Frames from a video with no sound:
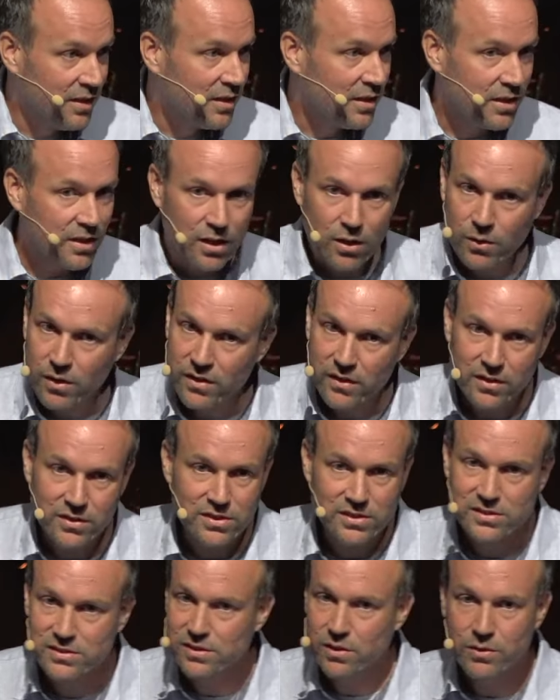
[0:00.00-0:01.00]
you know, and they're
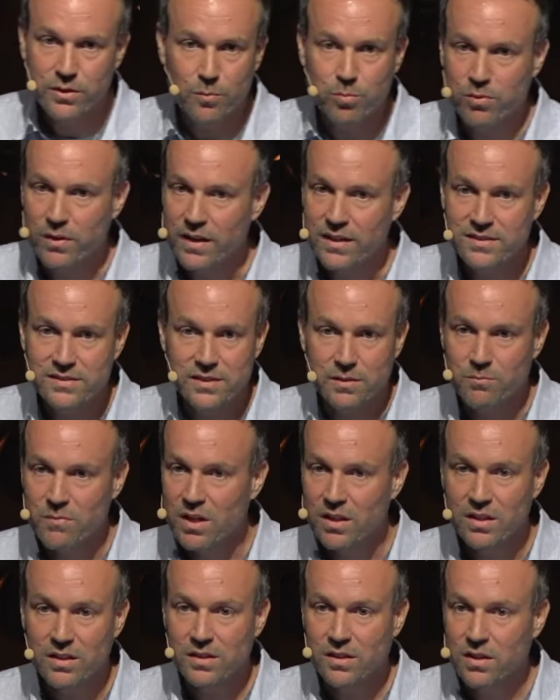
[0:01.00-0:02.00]
just so depressed and
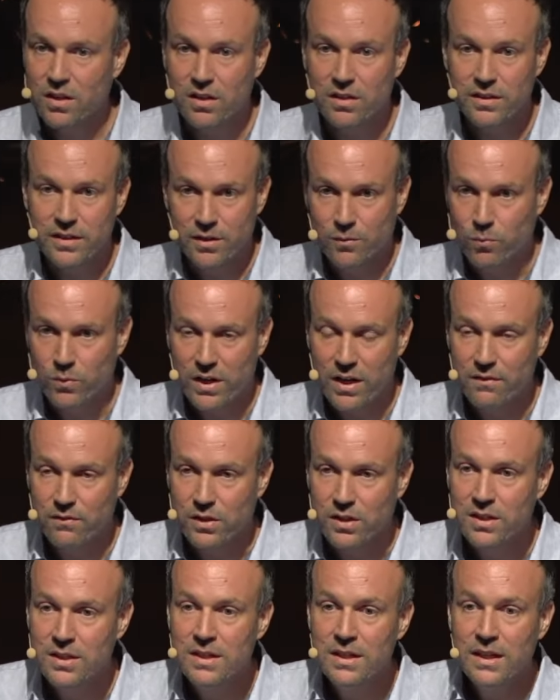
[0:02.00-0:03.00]
melancholy and
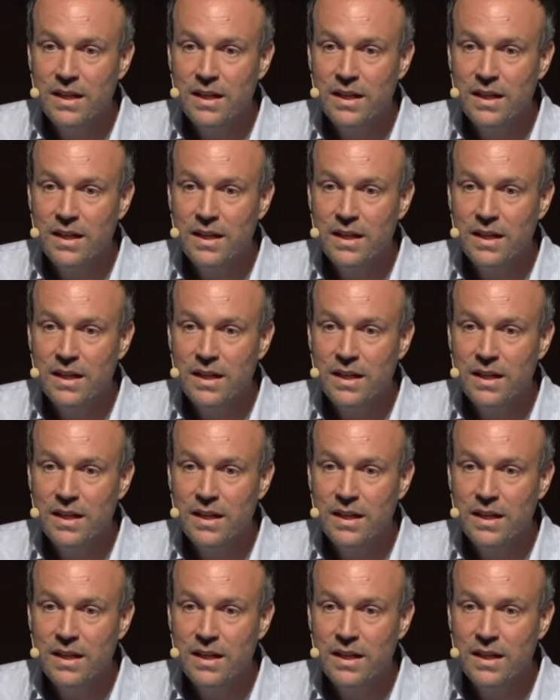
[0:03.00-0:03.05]
whatever.